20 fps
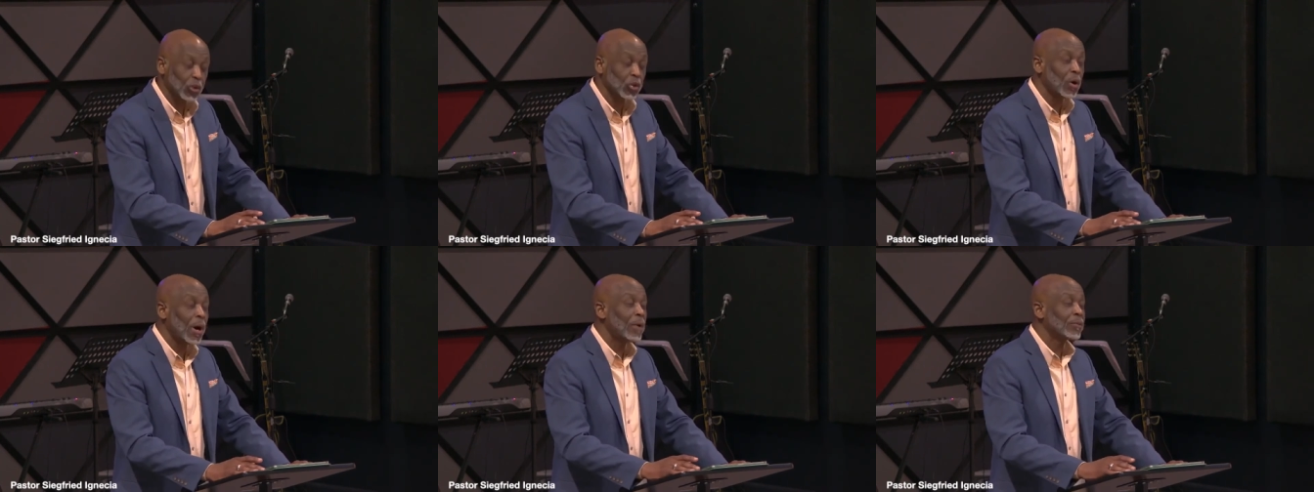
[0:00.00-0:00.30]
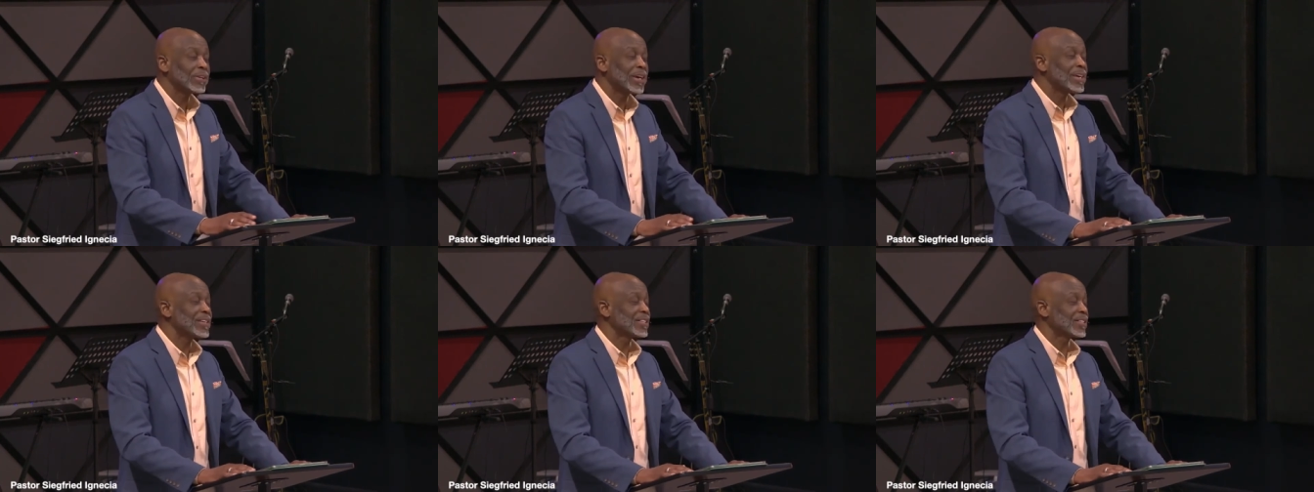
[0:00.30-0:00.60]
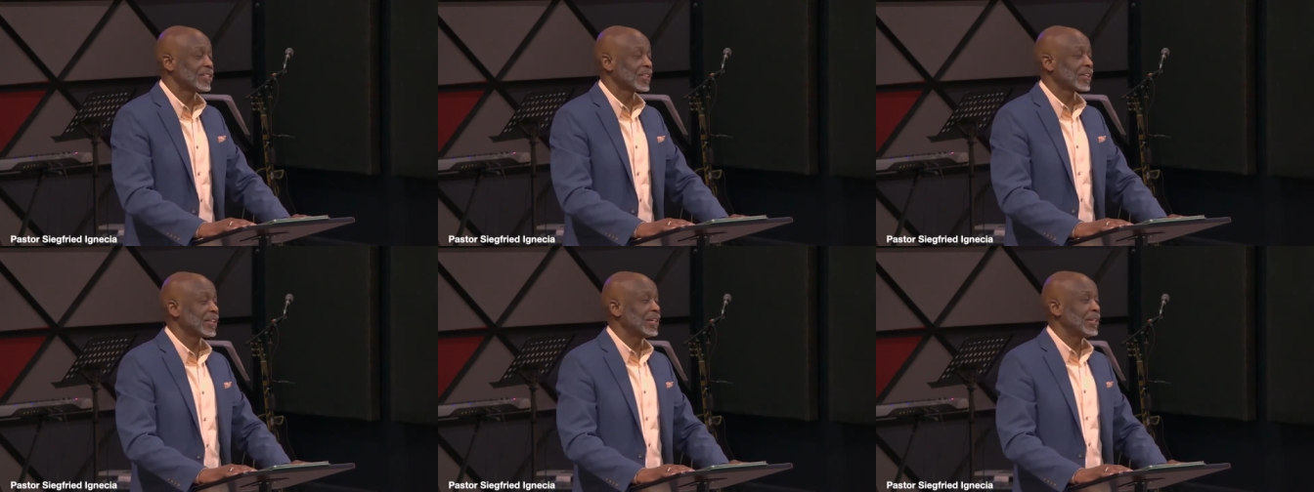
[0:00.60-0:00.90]
Throughout
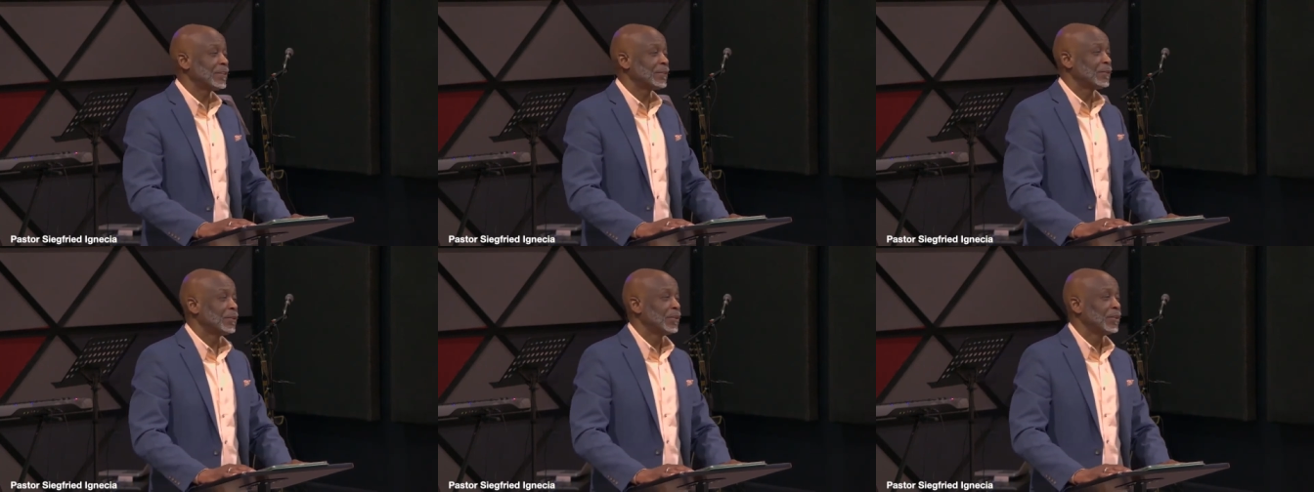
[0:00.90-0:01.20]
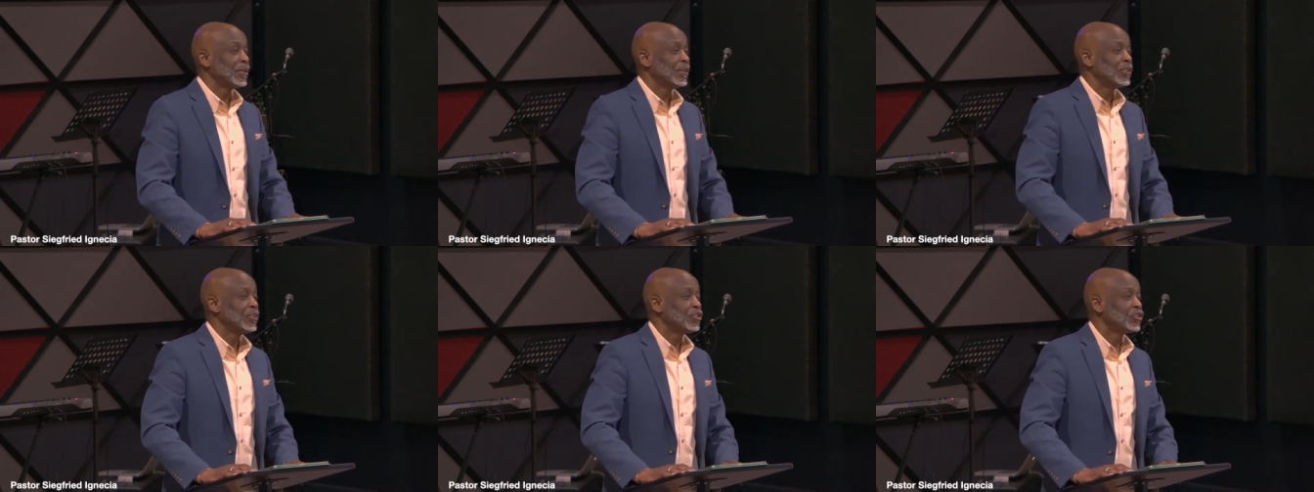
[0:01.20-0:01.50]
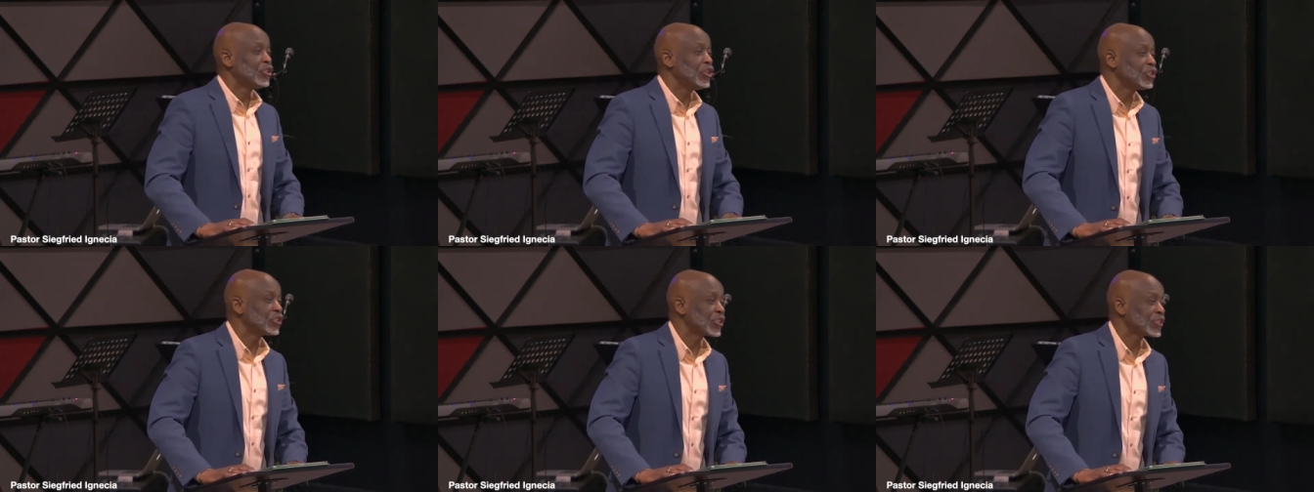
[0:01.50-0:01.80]
history,
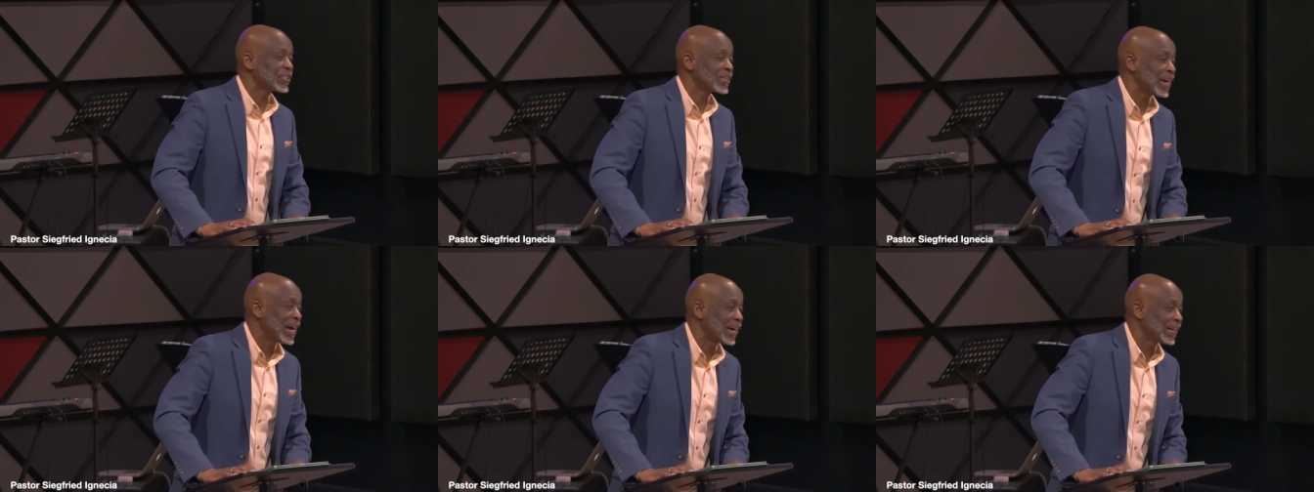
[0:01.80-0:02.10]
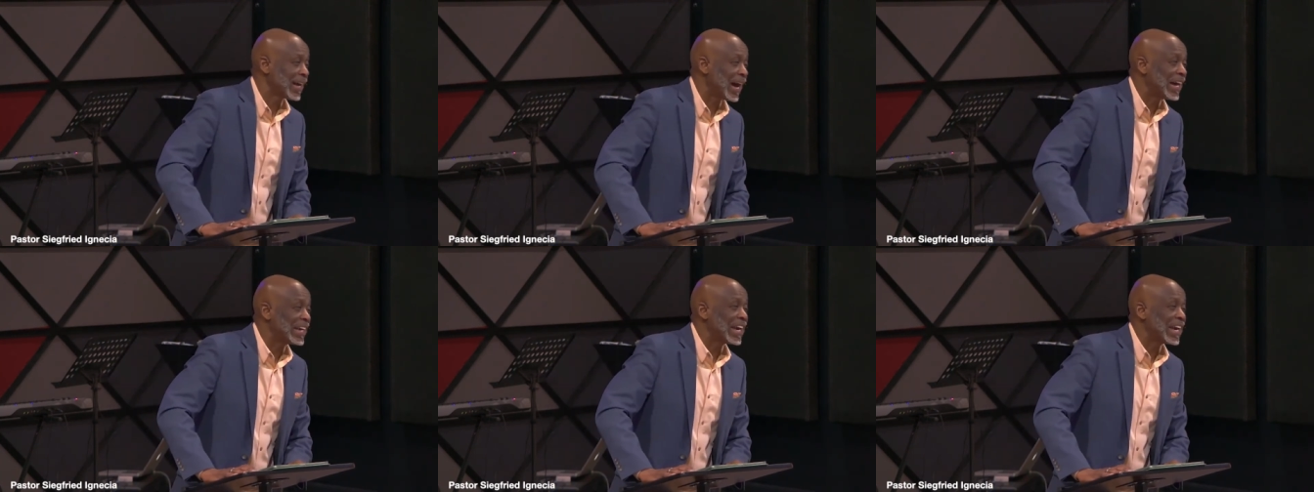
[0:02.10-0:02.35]
Jesus said,